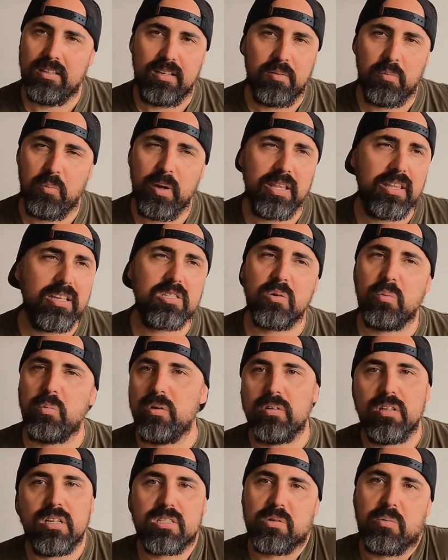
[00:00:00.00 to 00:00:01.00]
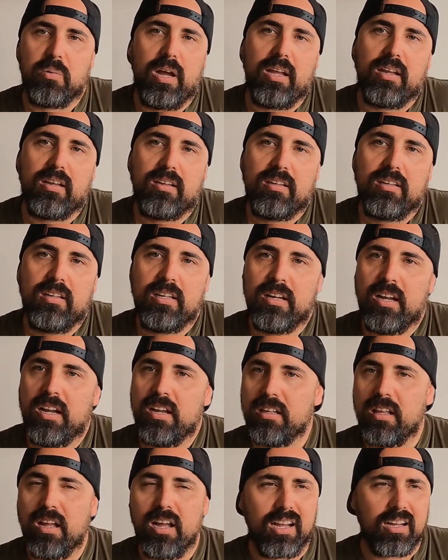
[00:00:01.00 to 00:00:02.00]
where there's a will, there's a way, you know,
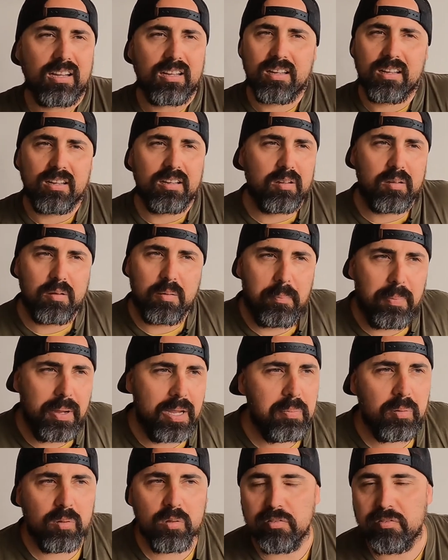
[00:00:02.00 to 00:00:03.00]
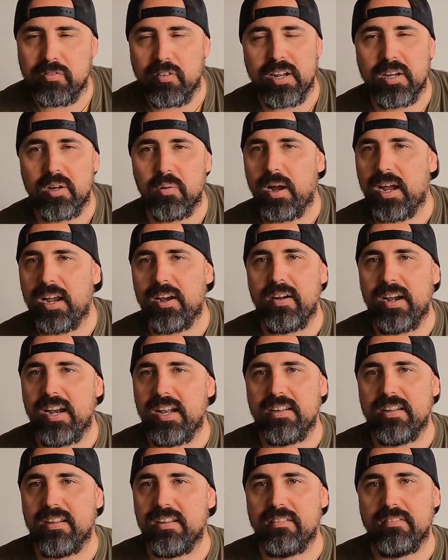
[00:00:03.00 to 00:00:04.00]
like people will find a way
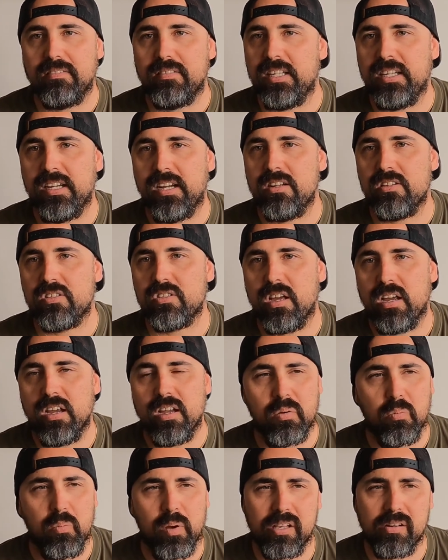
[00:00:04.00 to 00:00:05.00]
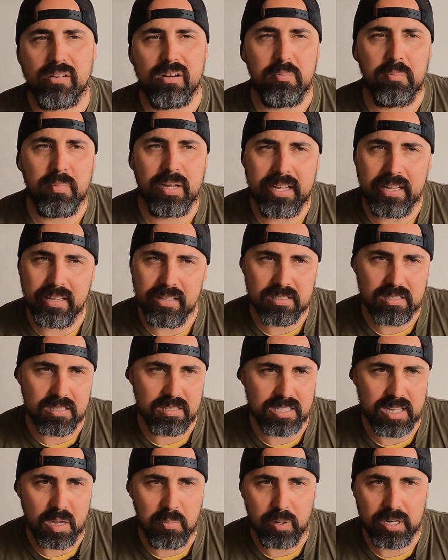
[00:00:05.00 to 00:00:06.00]
around it, you know, so whether it means that
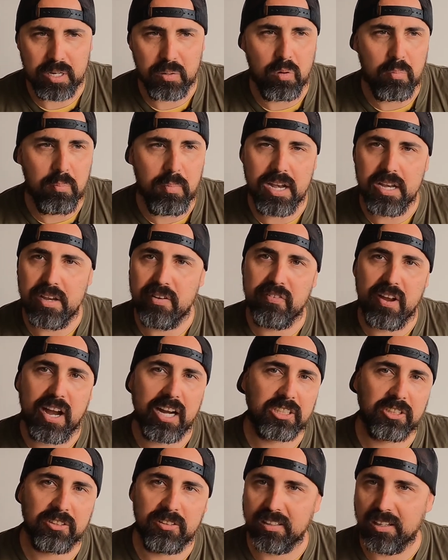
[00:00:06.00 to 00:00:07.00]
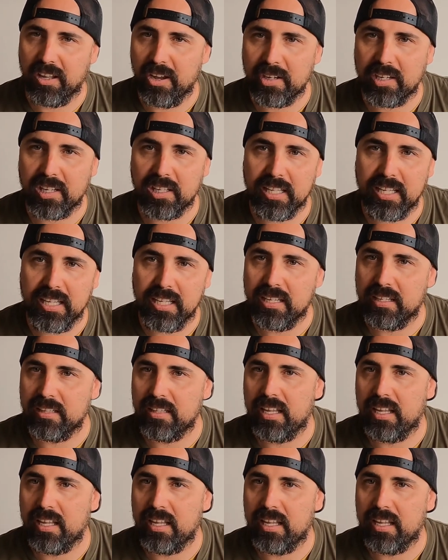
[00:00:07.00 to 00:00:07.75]
somebody will manufacture it locally and